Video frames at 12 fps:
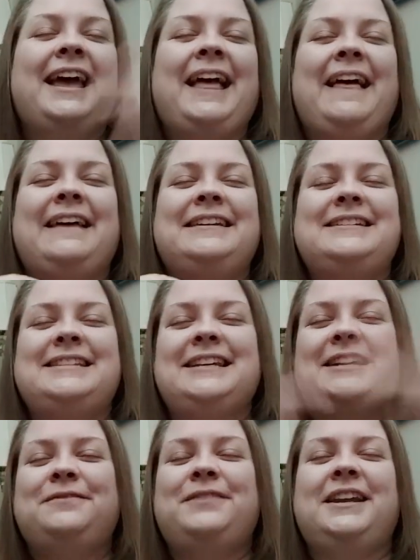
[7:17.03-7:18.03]
And the
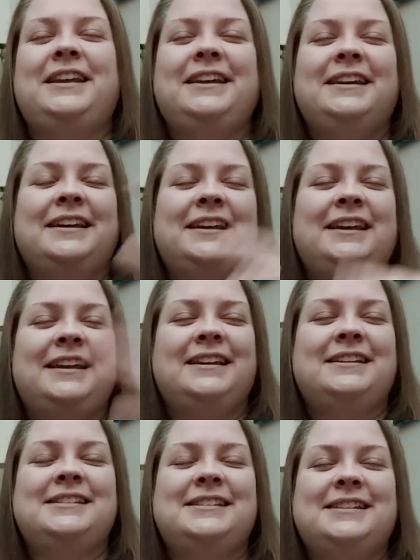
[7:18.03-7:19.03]
confetti
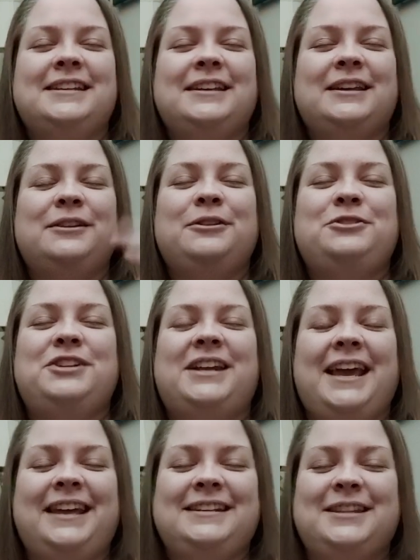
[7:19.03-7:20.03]
is illusion.
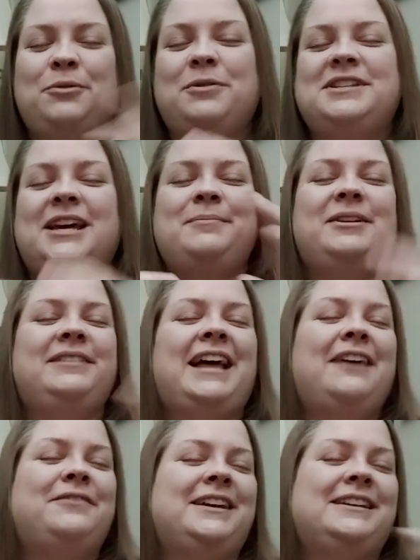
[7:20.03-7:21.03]
And the whole time they're
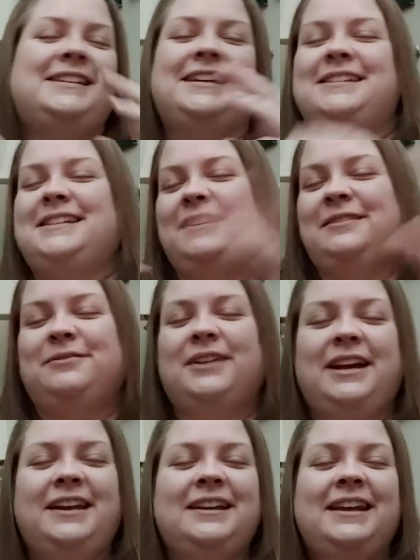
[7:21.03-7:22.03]
laughing and dancing,
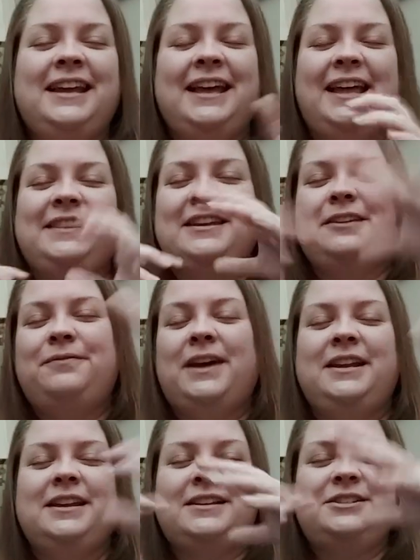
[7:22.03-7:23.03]
right? And the
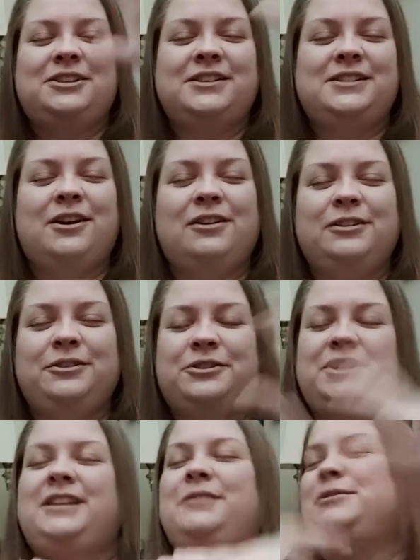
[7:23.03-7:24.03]
confetti is just all
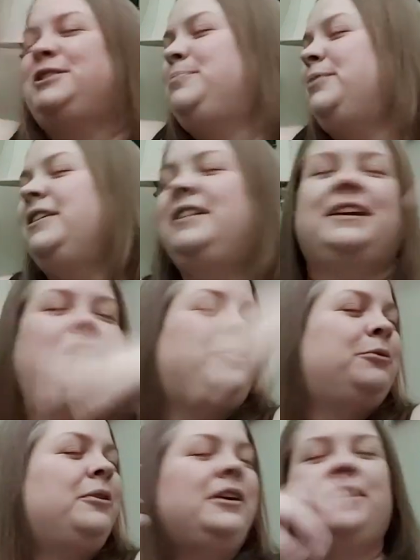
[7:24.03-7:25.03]
illusion. And we're sprinkling it,
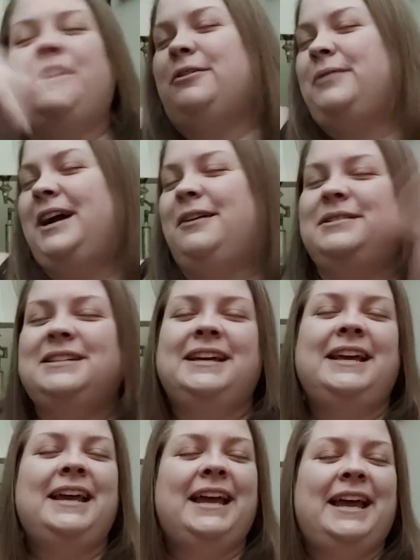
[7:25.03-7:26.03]
throwing it all around.
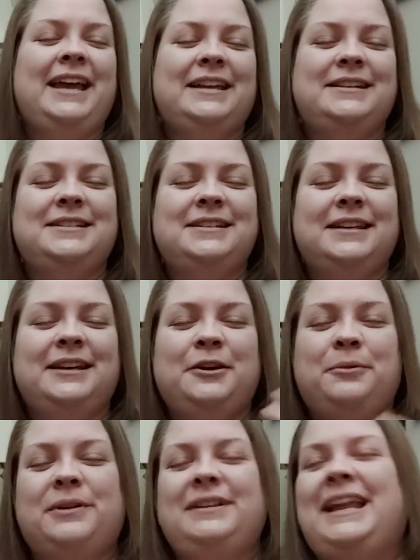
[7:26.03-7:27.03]
And
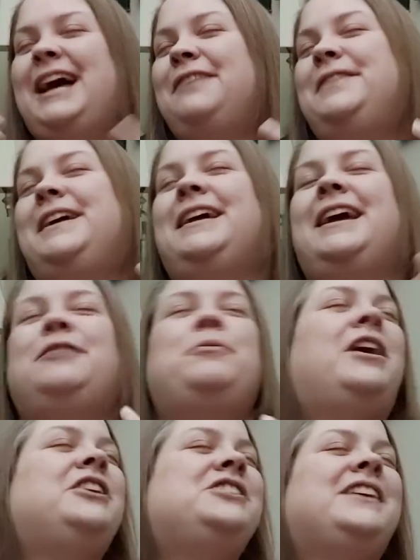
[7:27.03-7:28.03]
we're laughing and
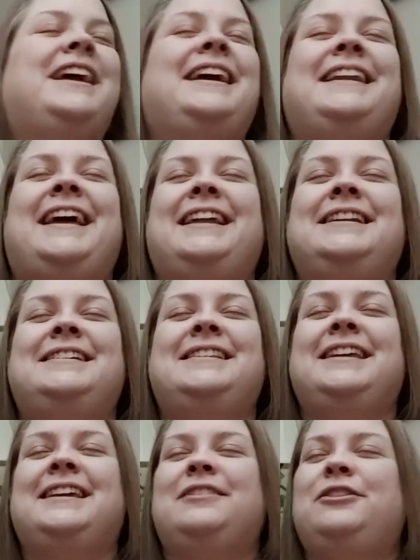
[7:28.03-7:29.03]
watching it and
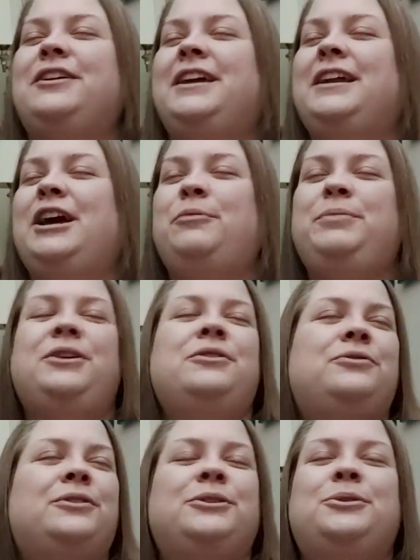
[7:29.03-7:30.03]
looking at how
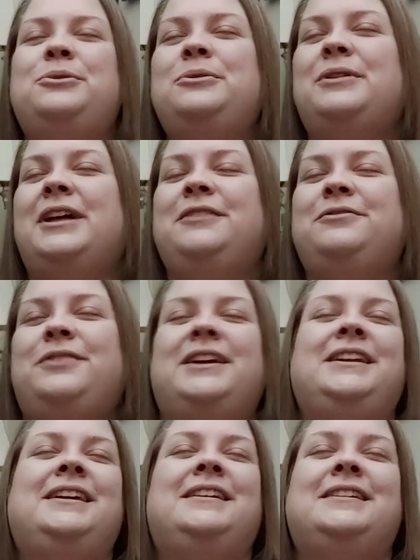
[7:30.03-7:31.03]
beautiful and cool and
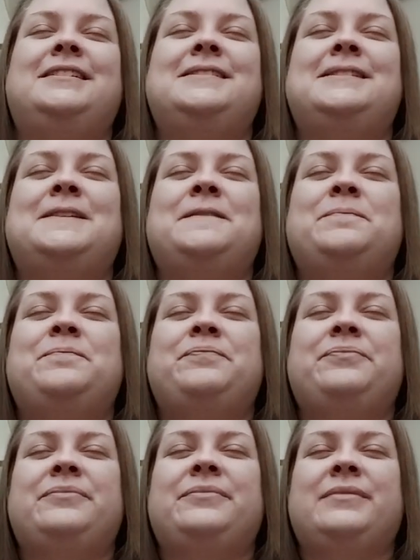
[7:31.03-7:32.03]
funny it is.
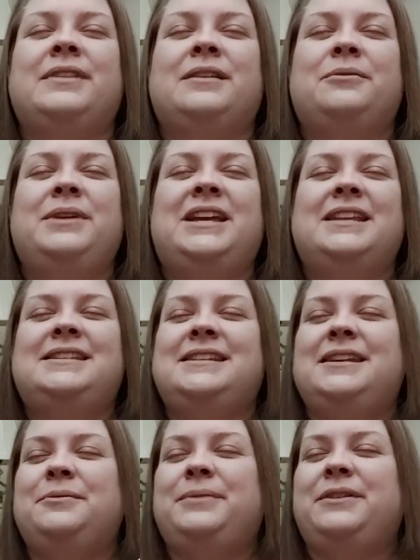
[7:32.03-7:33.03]
We can
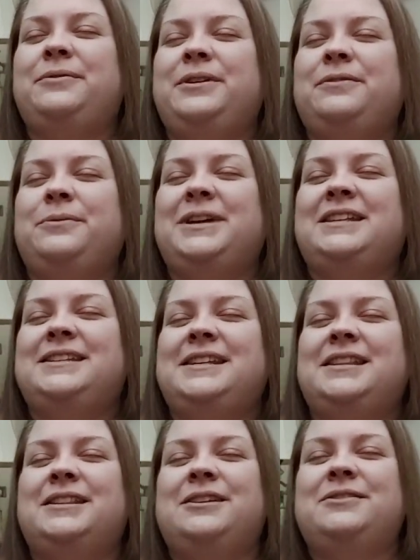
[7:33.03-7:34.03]
see we can see
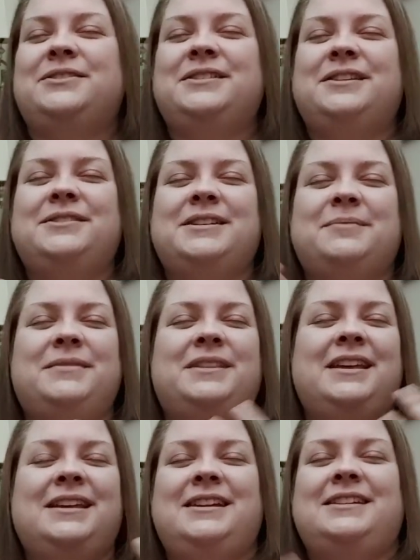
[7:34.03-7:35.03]
that there's
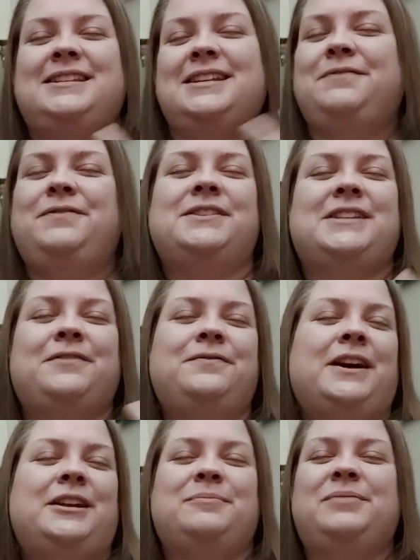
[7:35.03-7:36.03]
something. It feels like
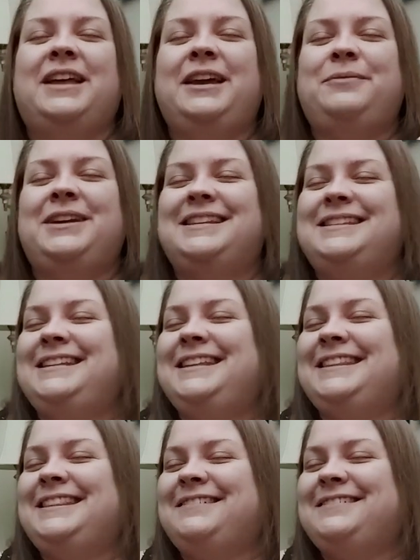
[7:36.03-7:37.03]
fun and play. And we can see
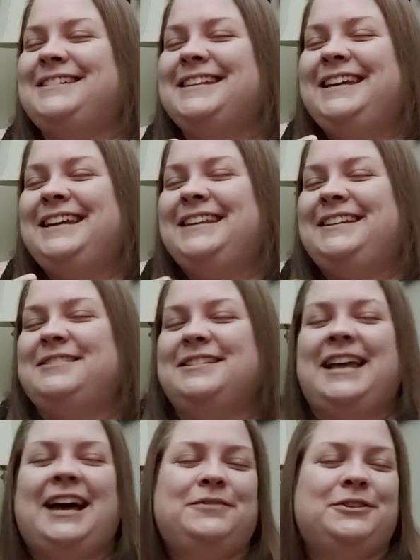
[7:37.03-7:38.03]
that there's
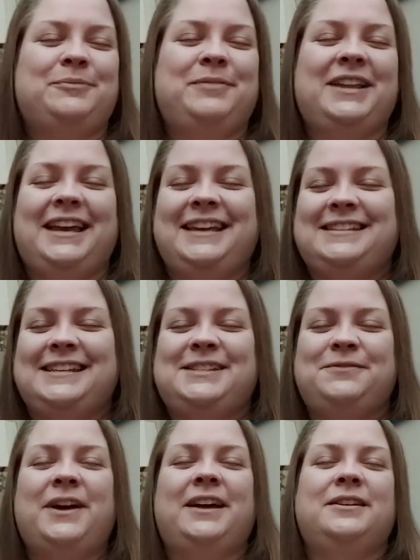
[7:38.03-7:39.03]
laughter and play. It's
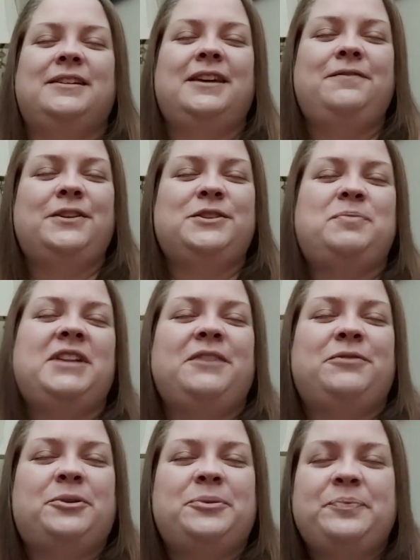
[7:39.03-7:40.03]
fun. It feels
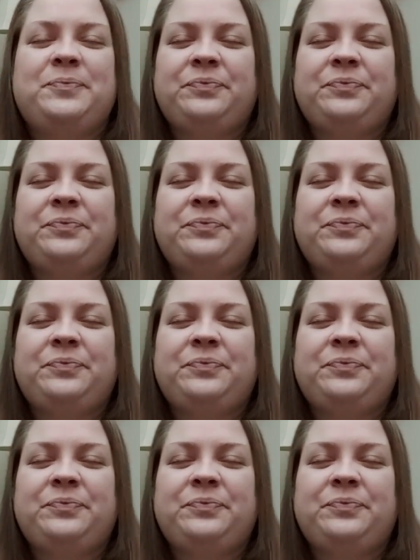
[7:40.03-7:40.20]
playful.